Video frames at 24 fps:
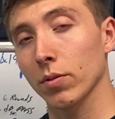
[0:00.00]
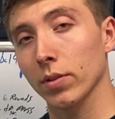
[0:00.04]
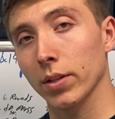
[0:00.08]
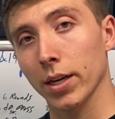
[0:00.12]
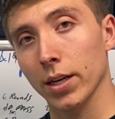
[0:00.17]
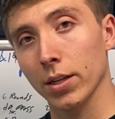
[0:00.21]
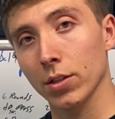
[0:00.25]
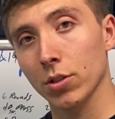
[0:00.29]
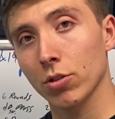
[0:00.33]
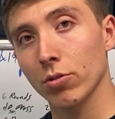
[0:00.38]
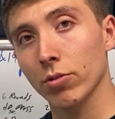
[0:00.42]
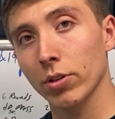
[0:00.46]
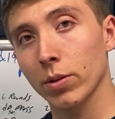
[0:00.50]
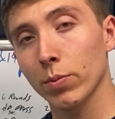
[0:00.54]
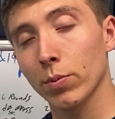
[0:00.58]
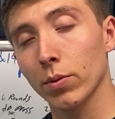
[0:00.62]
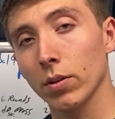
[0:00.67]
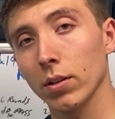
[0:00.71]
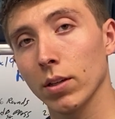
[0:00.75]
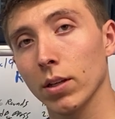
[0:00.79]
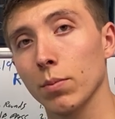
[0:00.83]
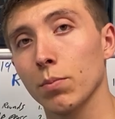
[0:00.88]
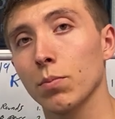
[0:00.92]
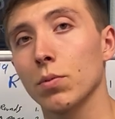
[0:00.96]
Not strict
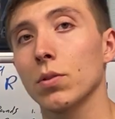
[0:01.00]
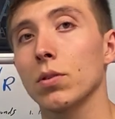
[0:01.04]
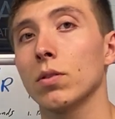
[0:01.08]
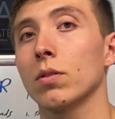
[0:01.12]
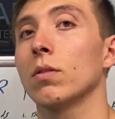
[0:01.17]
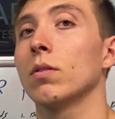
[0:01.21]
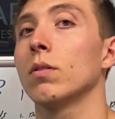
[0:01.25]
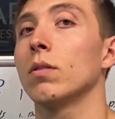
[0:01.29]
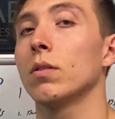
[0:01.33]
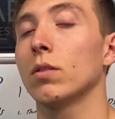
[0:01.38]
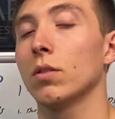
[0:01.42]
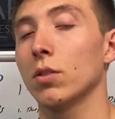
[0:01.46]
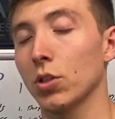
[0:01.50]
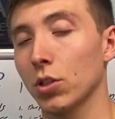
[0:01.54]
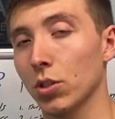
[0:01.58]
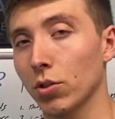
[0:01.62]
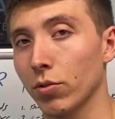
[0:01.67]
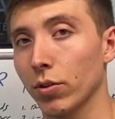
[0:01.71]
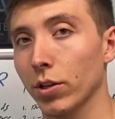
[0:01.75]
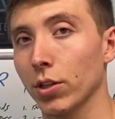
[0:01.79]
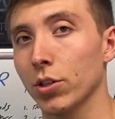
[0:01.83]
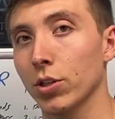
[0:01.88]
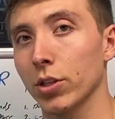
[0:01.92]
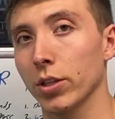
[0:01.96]
pull-ups,
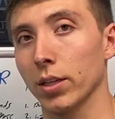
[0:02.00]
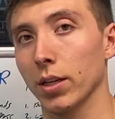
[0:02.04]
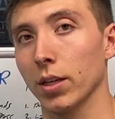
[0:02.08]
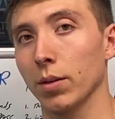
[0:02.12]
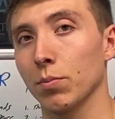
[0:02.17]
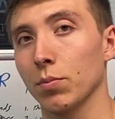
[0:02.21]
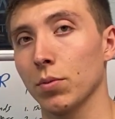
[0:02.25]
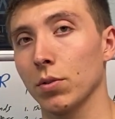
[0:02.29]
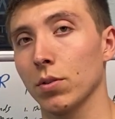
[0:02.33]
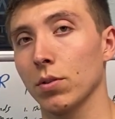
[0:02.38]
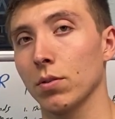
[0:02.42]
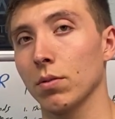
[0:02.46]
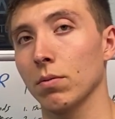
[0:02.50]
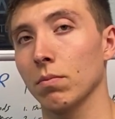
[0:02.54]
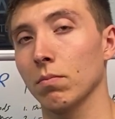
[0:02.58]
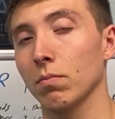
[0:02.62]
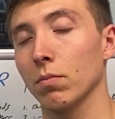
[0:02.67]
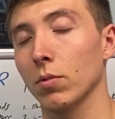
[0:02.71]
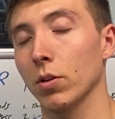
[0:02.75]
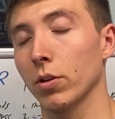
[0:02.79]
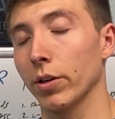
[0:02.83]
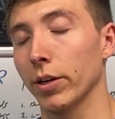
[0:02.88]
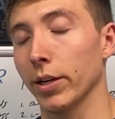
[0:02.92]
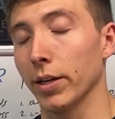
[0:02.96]
strict chin-ups,
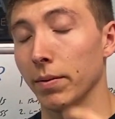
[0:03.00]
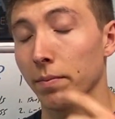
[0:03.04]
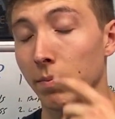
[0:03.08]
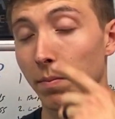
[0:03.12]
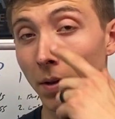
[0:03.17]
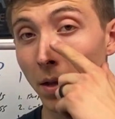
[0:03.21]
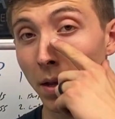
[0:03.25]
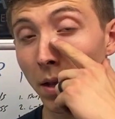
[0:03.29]
all right?